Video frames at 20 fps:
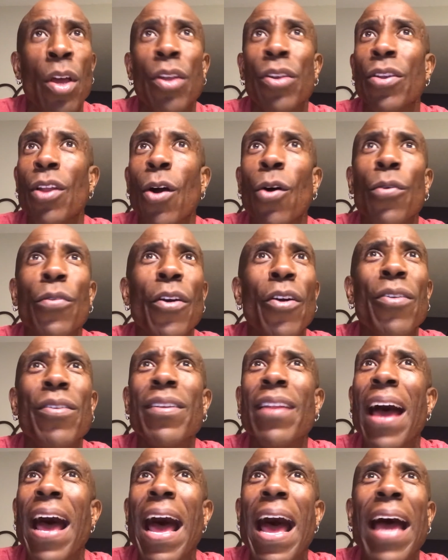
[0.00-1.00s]
No, they're
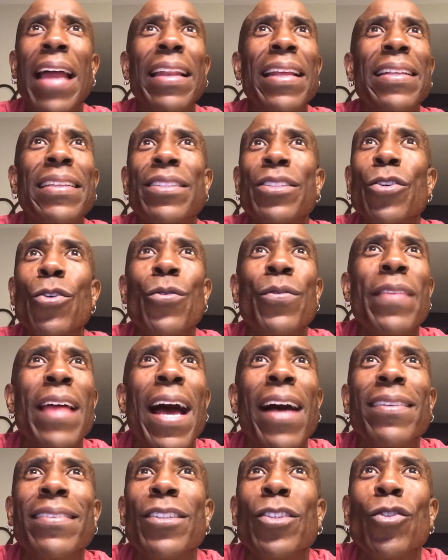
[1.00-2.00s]
not. It's
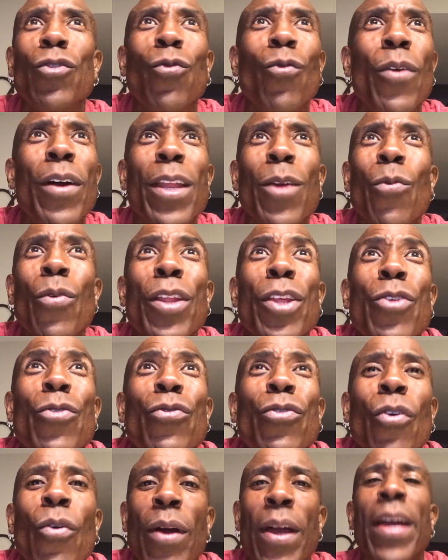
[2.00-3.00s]
2020. What do you
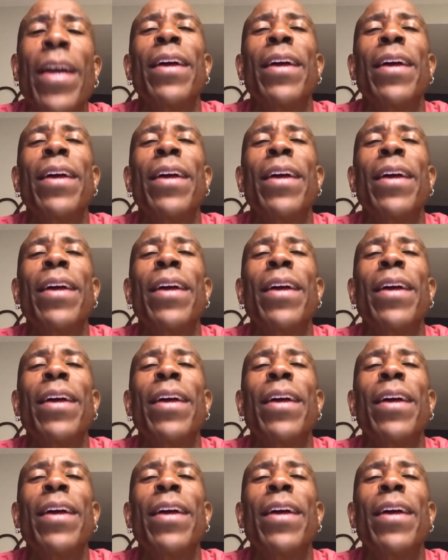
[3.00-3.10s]
do?